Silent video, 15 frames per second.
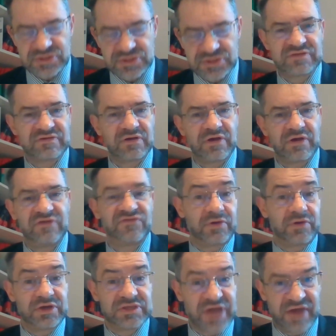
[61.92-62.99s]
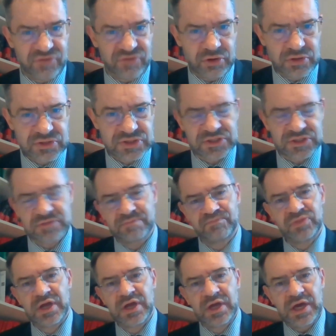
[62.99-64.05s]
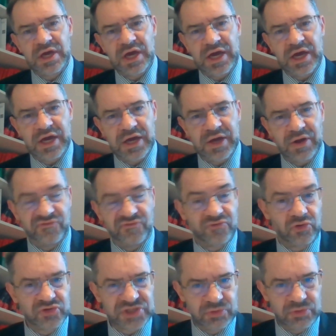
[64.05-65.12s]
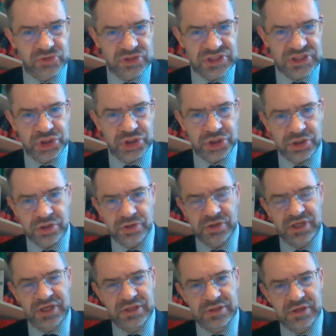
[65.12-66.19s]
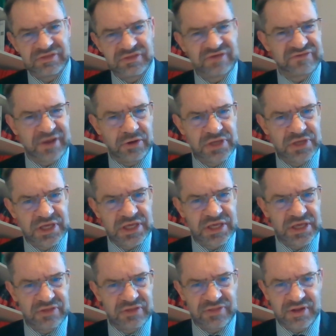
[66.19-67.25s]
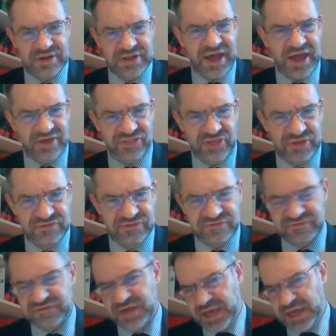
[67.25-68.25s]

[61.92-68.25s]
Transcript: is very diverse. Of course, he was a teacher in Thessaloniki and then in Athens,